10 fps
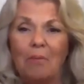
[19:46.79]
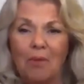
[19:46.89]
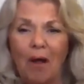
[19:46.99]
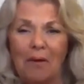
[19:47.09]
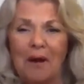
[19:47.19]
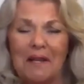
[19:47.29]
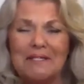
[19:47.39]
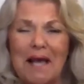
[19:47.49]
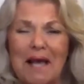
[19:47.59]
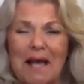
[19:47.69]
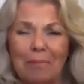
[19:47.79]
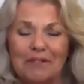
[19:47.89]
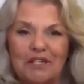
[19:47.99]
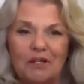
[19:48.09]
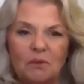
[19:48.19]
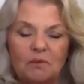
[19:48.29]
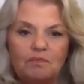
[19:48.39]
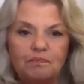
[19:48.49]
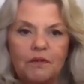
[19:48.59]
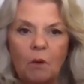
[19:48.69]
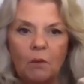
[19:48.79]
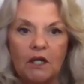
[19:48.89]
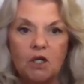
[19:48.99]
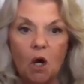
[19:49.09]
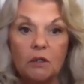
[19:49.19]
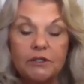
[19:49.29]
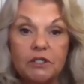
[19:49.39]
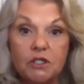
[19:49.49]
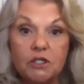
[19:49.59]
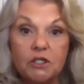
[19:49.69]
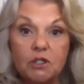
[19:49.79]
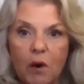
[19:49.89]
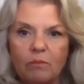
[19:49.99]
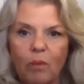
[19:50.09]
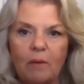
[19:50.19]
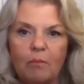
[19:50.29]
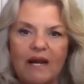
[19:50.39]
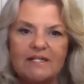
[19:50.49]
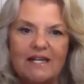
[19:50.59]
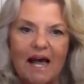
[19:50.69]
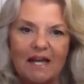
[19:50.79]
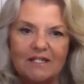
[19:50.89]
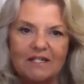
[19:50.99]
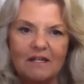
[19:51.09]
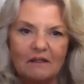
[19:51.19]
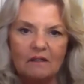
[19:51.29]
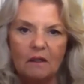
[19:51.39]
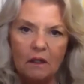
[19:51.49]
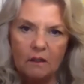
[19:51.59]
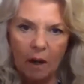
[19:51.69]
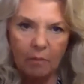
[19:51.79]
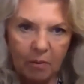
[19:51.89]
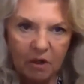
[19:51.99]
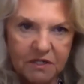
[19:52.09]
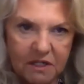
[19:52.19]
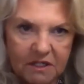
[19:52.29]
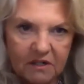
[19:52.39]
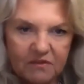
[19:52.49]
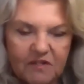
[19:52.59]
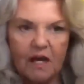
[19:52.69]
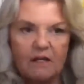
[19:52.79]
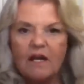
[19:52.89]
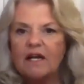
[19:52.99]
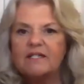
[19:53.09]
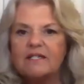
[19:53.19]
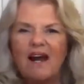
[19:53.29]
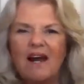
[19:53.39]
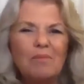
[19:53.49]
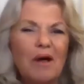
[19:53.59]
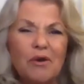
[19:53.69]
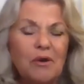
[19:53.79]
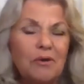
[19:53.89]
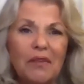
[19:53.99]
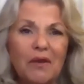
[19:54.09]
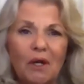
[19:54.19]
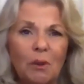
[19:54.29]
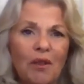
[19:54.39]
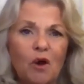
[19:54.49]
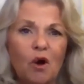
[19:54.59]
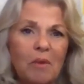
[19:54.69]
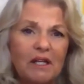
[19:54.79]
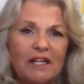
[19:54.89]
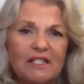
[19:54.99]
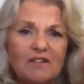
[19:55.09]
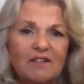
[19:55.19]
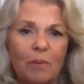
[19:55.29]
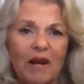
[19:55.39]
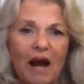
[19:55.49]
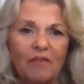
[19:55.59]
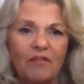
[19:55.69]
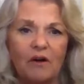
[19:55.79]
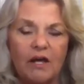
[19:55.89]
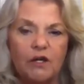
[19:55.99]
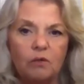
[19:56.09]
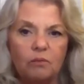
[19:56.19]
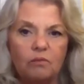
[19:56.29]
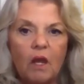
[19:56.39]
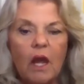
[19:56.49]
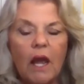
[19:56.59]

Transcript: I'm the only one this happened to. And when I told this story, one of my sons, not my most sensitive son, said, Mother, you're not the only one. There are millions of women out there like you.